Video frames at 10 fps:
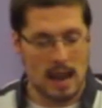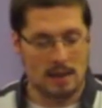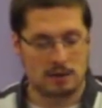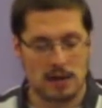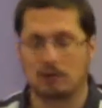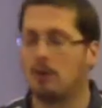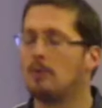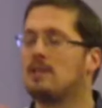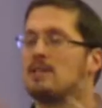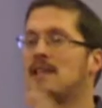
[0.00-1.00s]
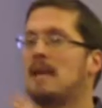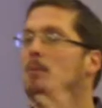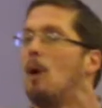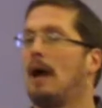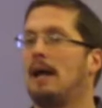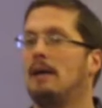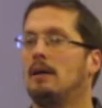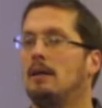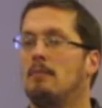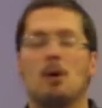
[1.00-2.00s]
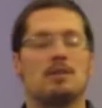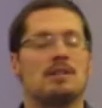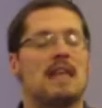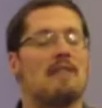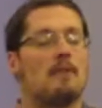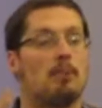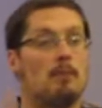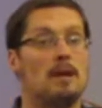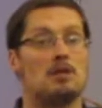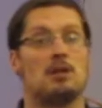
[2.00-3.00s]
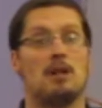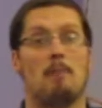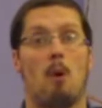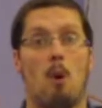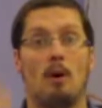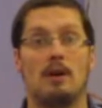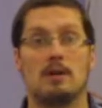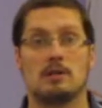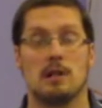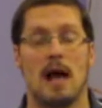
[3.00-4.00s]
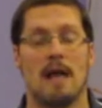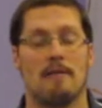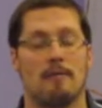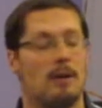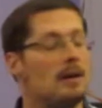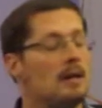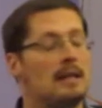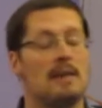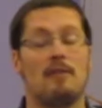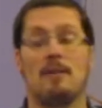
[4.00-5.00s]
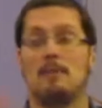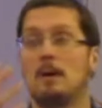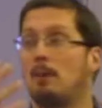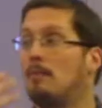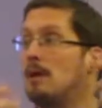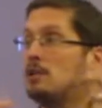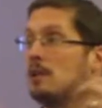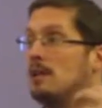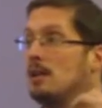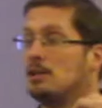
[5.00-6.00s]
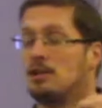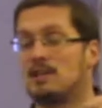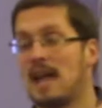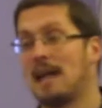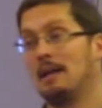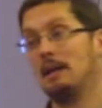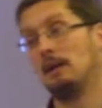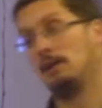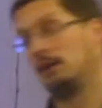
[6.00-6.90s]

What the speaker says: and Jethro was the same way. Moses gave him permission to pour into his life. Give him permission to say,